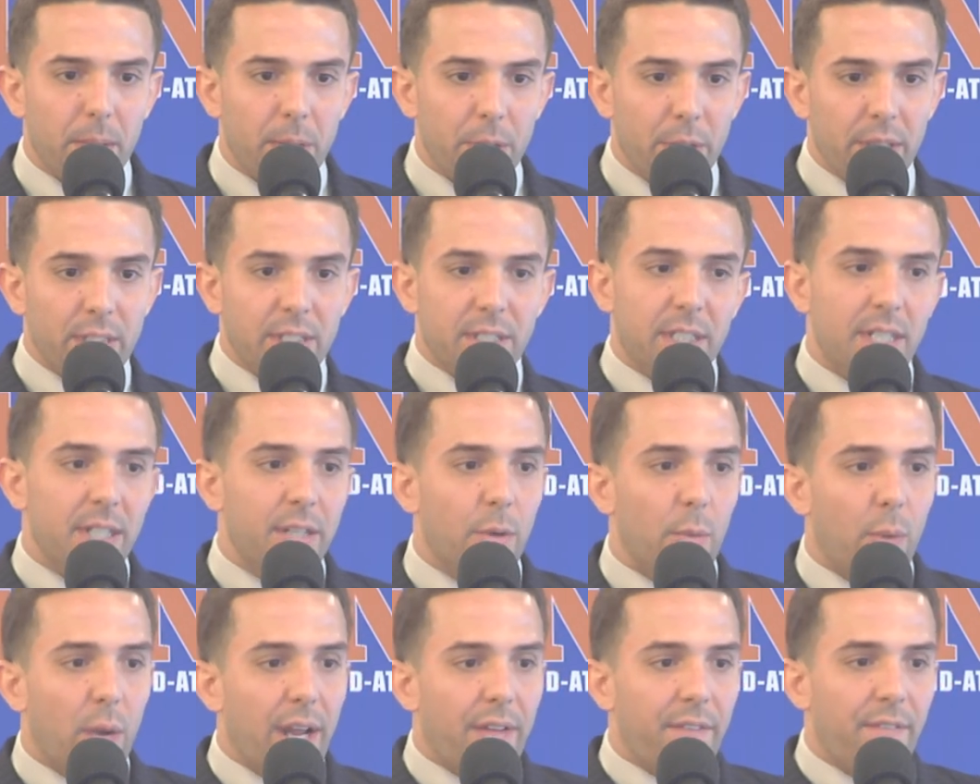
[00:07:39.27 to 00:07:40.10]
You could see
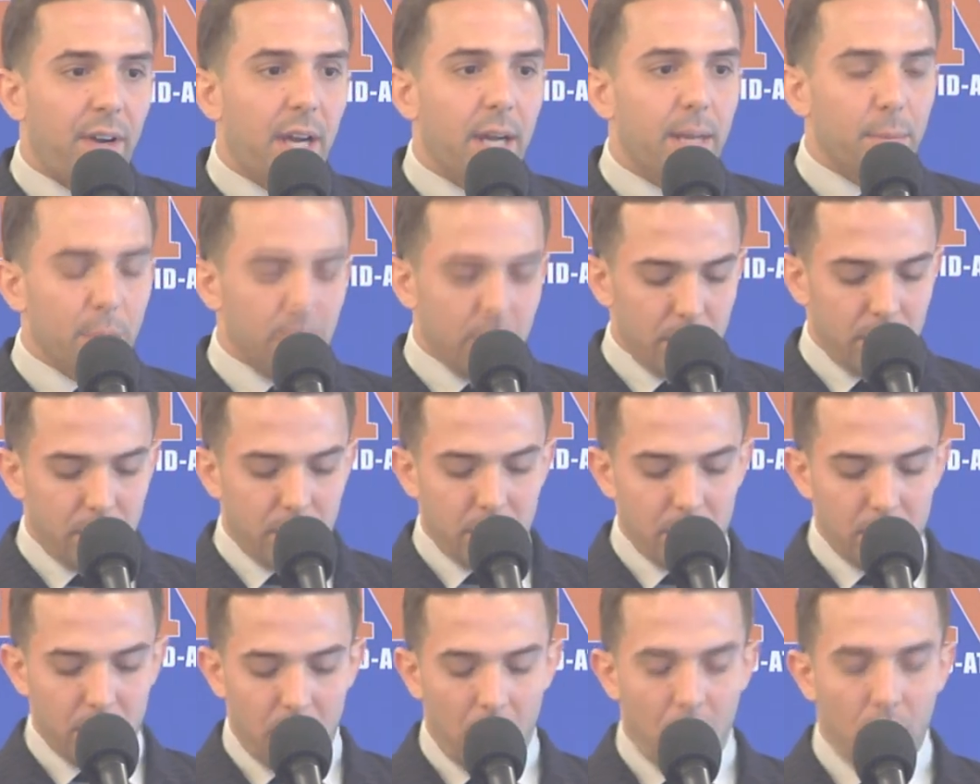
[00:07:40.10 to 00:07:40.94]
the white
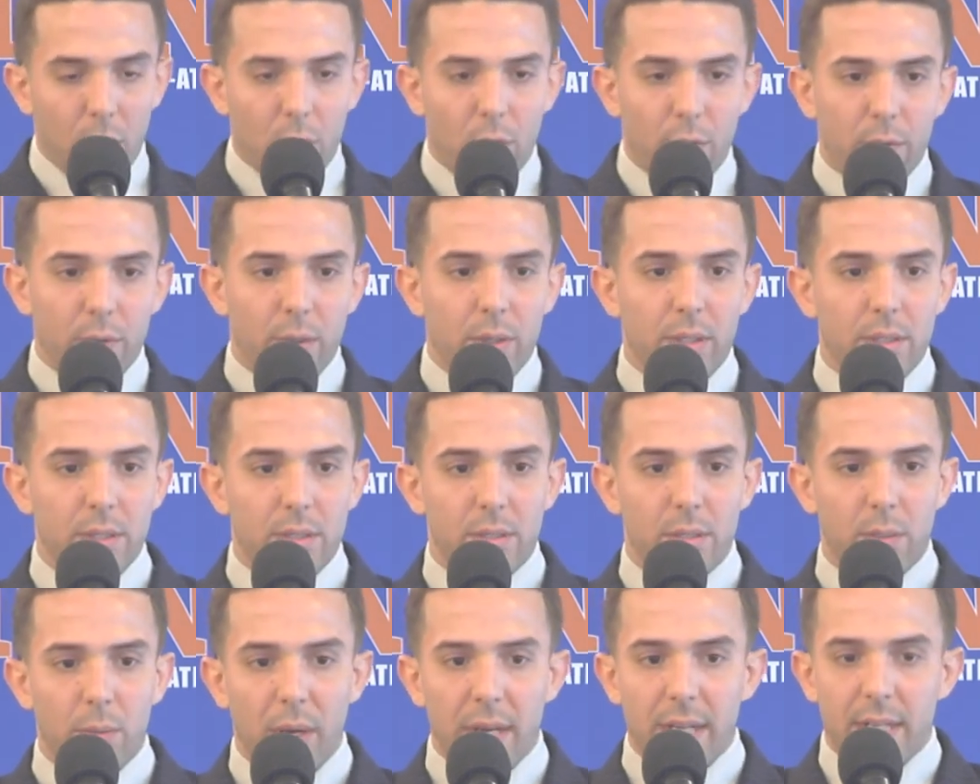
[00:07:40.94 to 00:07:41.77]
fibers all over
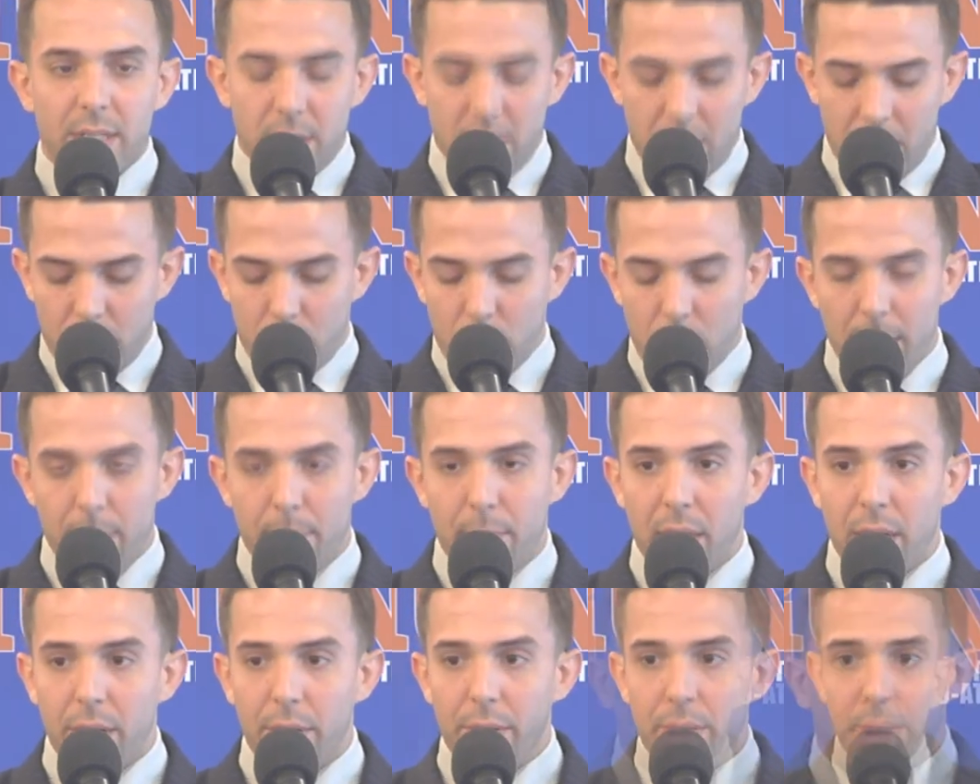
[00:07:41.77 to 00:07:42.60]
us, the white dust,
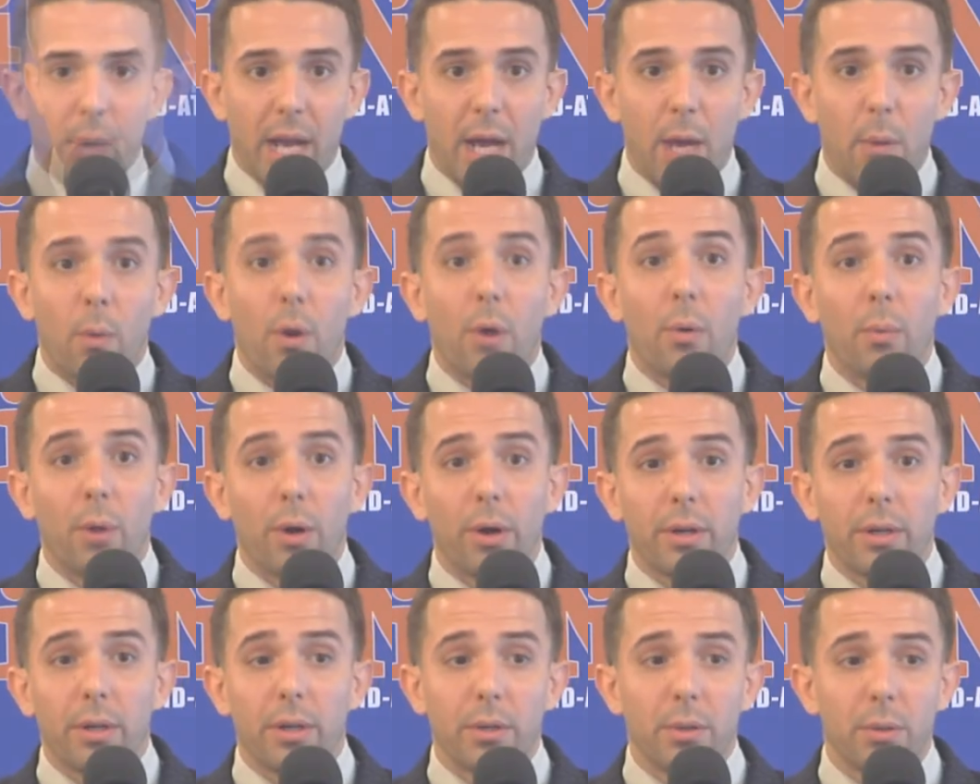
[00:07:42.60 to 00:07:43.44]
white powder. We had one
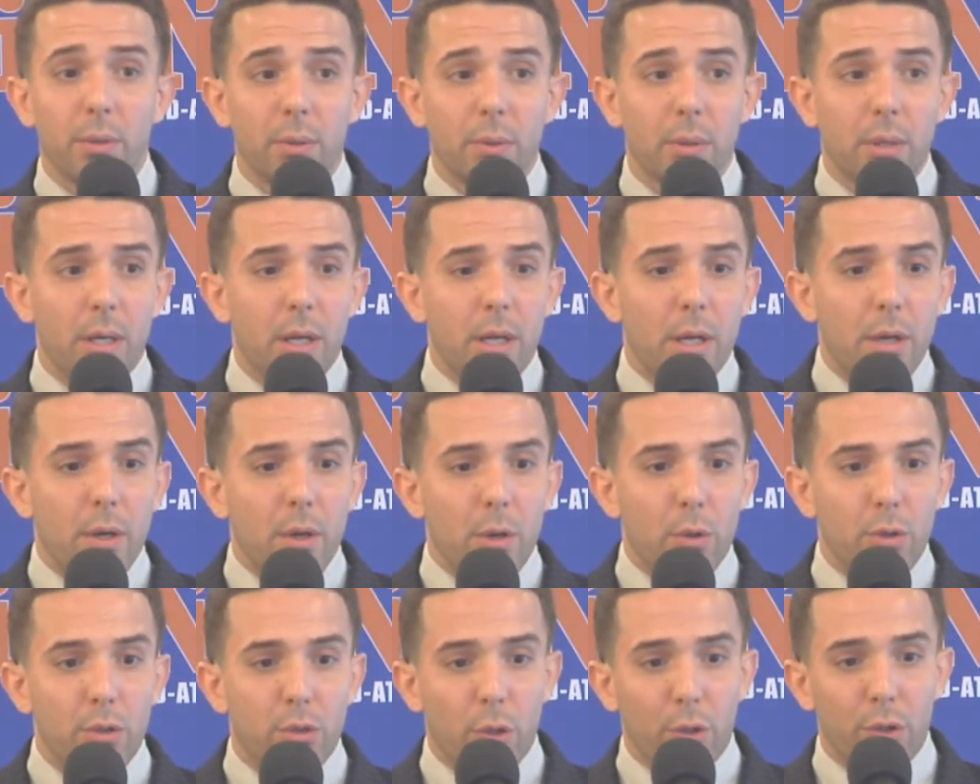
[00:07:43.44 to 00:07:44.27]
worker who
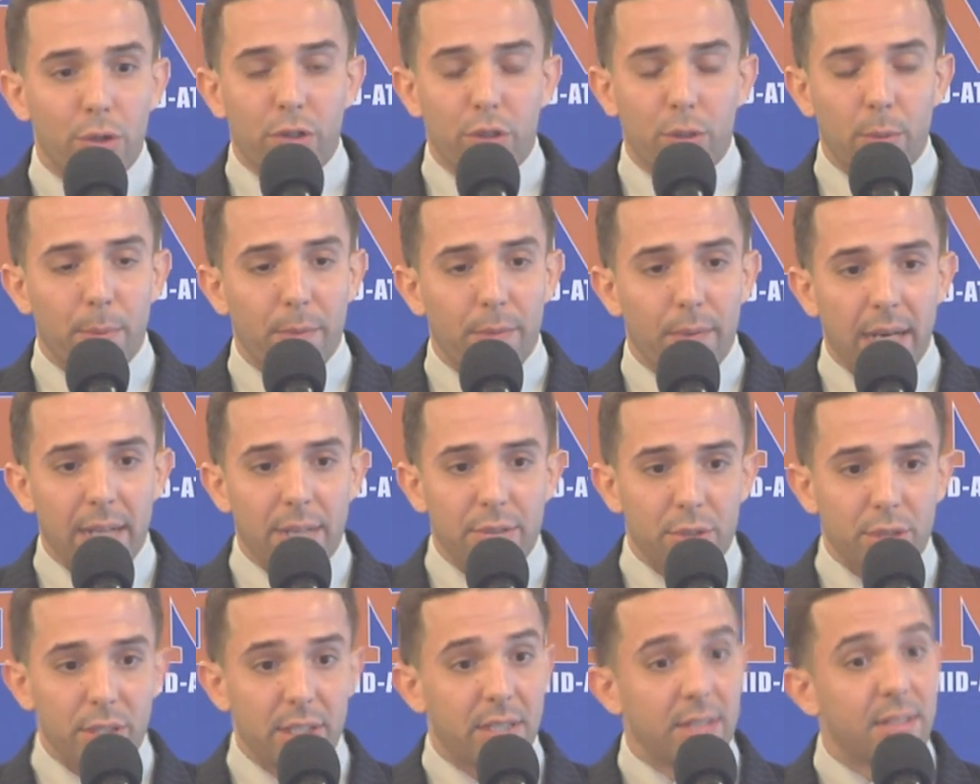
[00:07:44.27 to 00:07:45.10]
told the
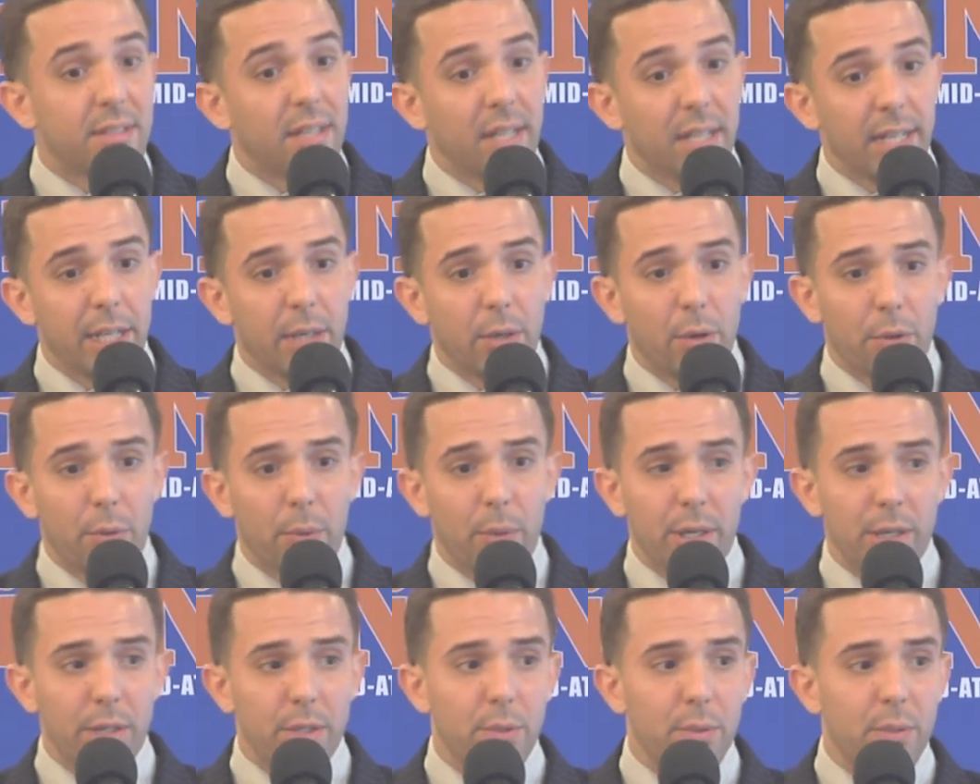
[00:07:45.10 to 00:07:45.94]
supervisor, this is illegal the
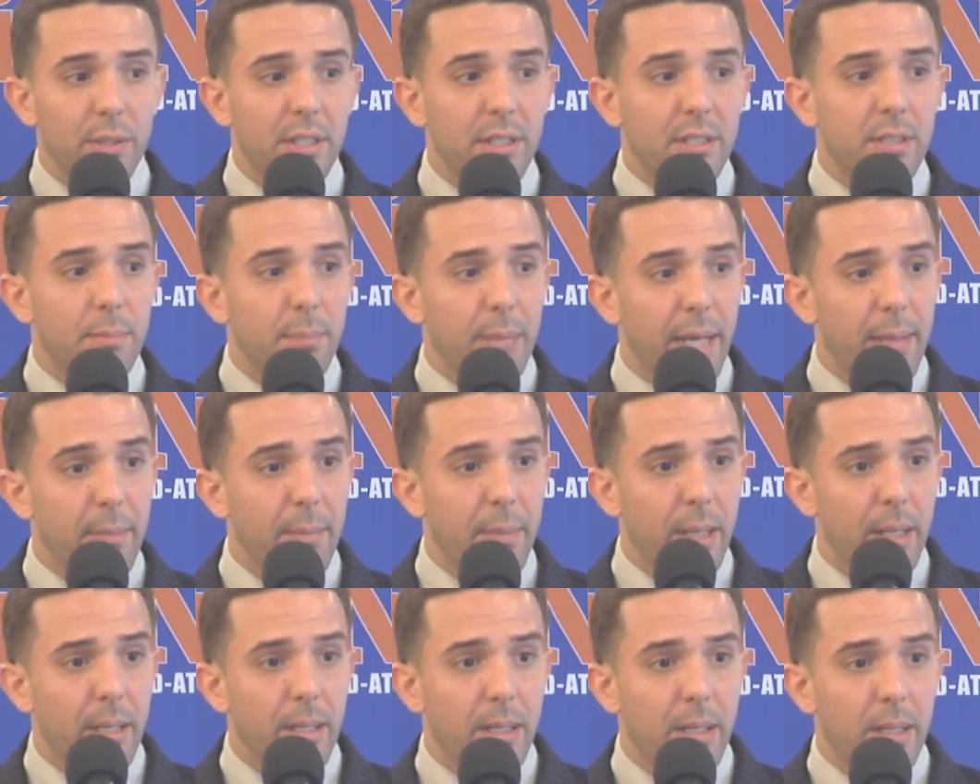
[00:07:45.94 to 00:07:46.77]
way you're doing this
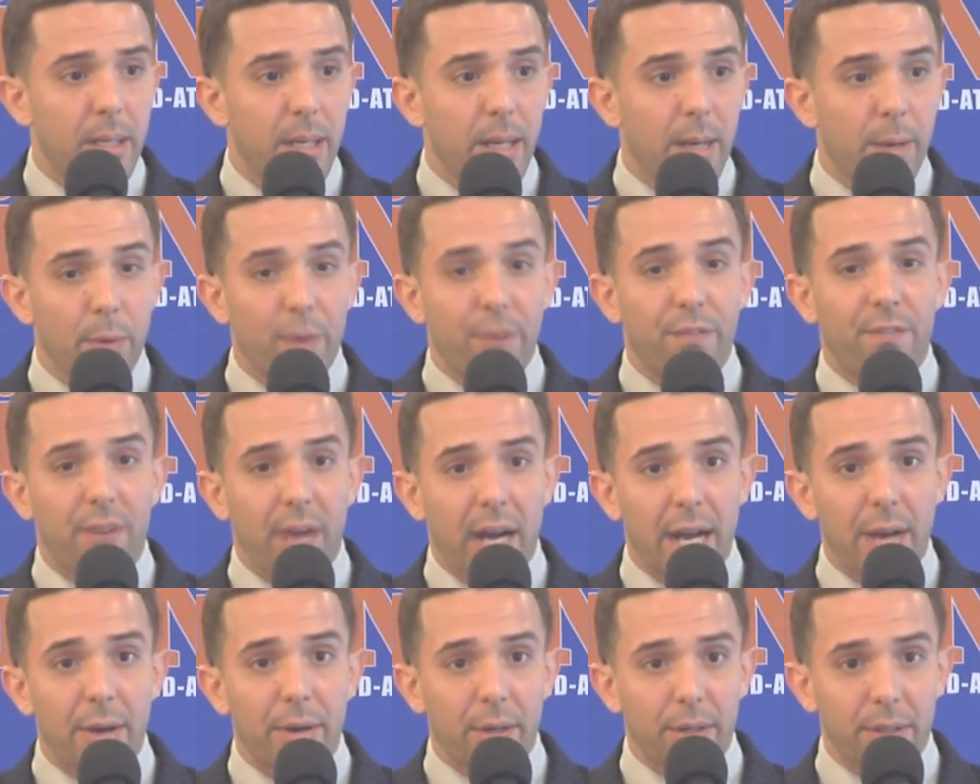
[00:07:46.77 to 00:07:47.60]
abatement, and was
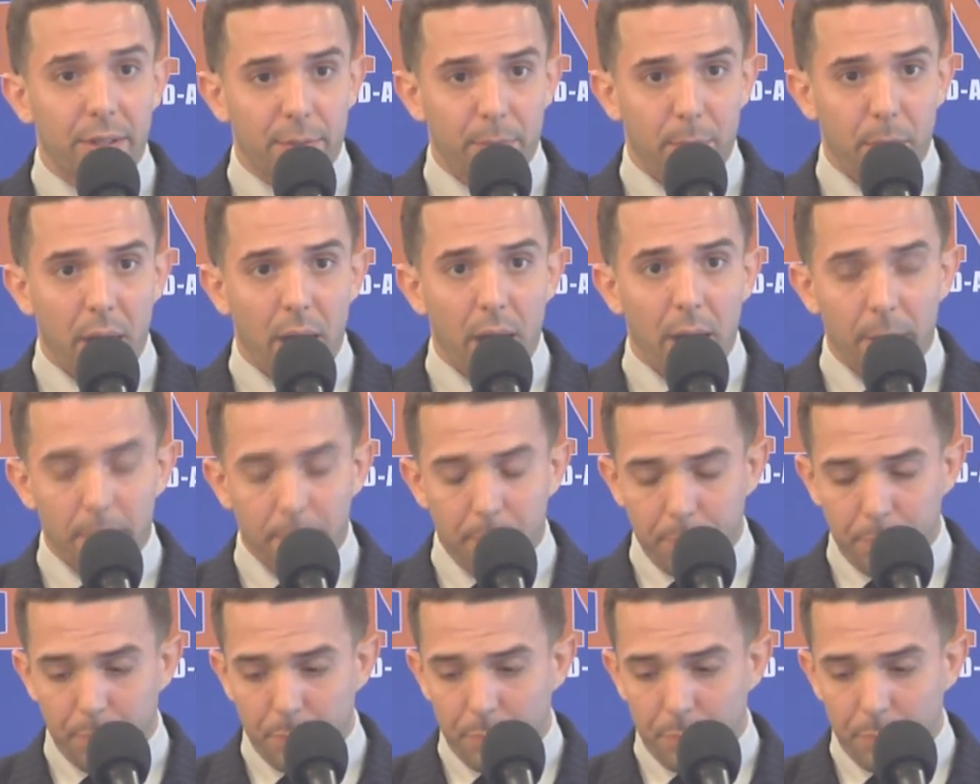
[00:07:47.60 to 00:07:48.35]
fired on the spot.